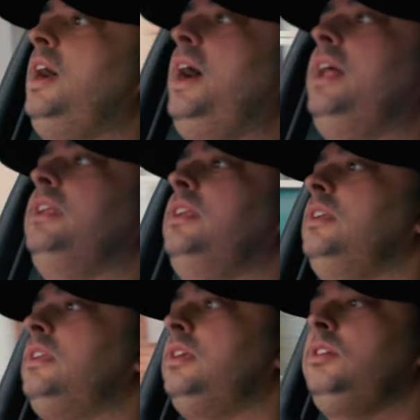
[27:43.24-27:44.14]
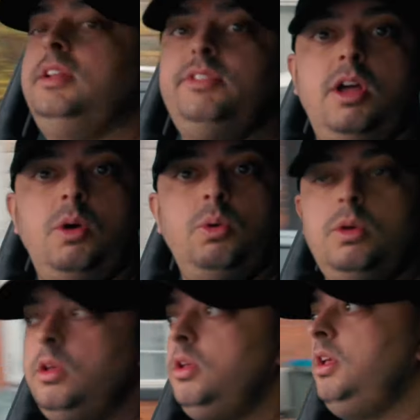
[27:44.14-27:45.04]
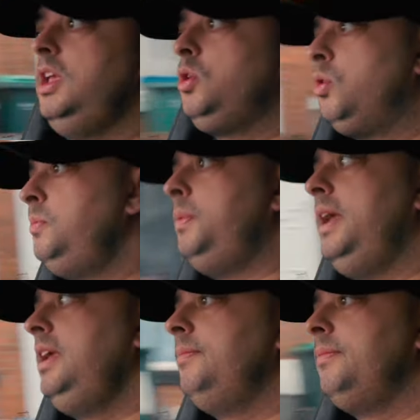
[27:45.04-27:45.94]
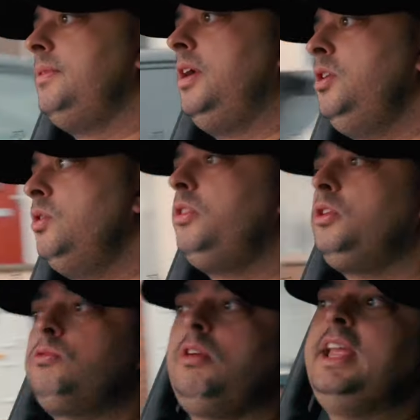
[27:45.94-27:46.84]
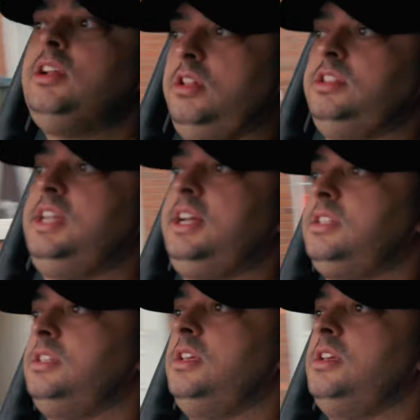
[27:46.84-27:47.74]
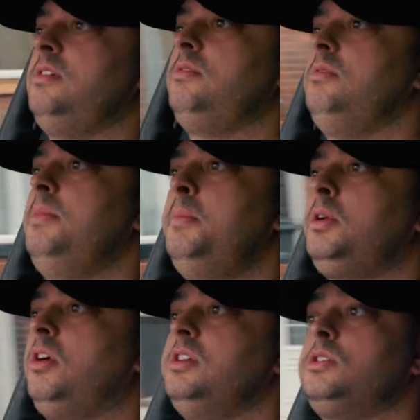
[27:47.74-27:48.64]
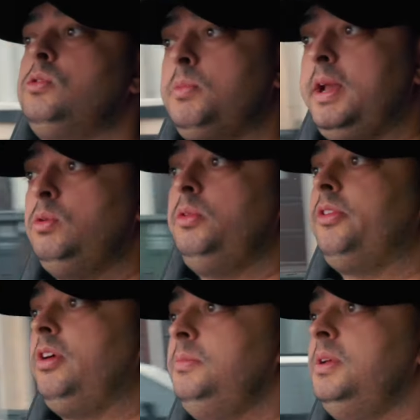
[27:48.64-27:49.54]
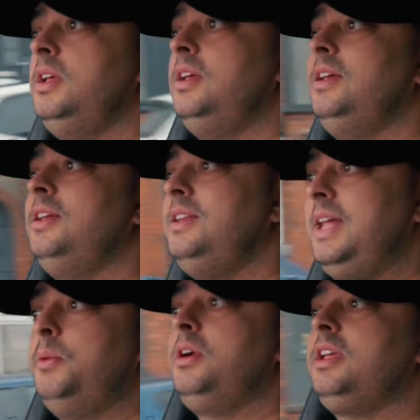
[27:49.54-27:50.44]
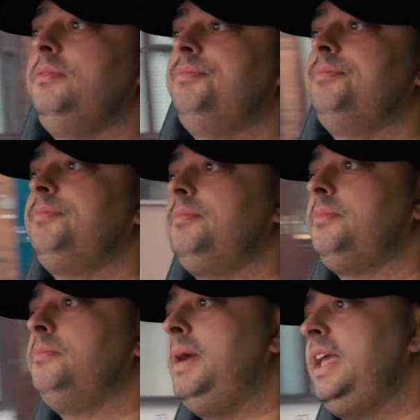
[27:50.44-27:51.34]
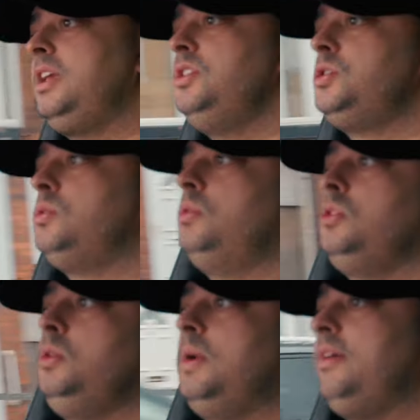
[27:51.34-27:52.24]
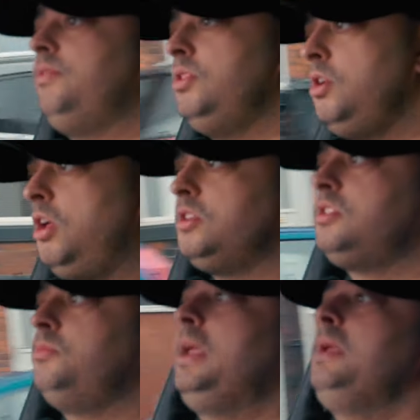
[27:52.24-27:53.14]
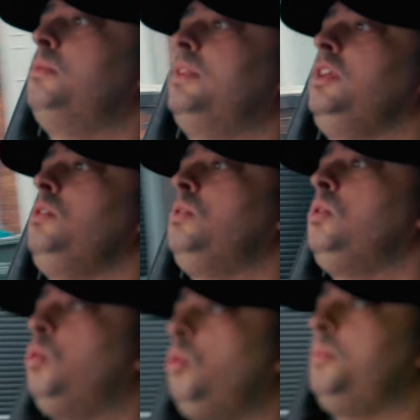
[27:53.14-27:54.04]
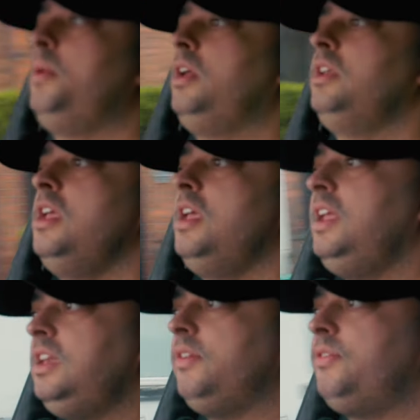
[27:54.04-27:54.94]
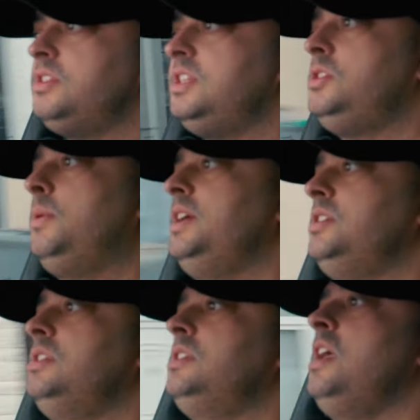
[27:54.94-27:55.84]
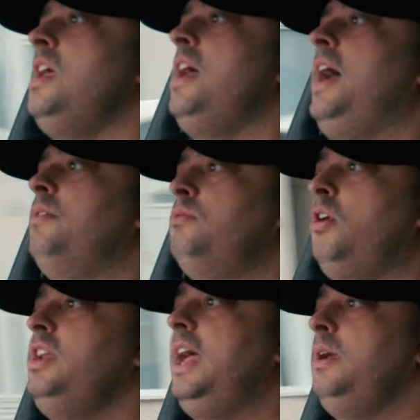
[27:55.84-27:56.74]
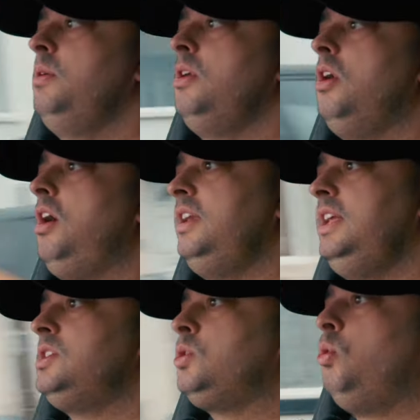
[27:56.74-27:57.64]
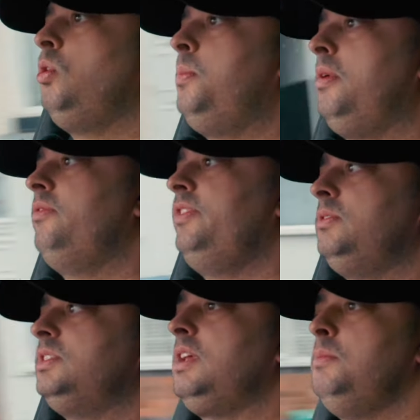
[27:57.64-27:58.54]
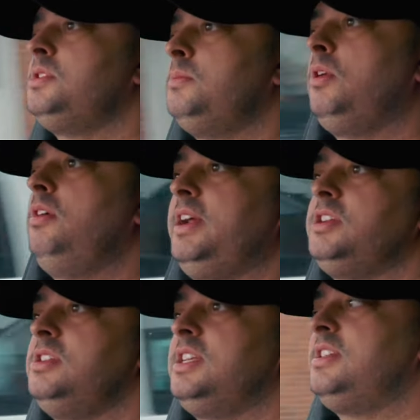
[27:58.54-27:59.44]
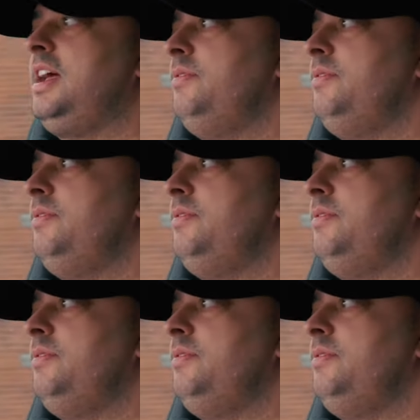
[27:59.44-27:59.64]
and you never know, it could be another great contact. Remember guys, I talk about it all the time, networking, making sure you have lots of people that you can call upon in different situations. And right now, I need to call upon Phil to give me some directions as I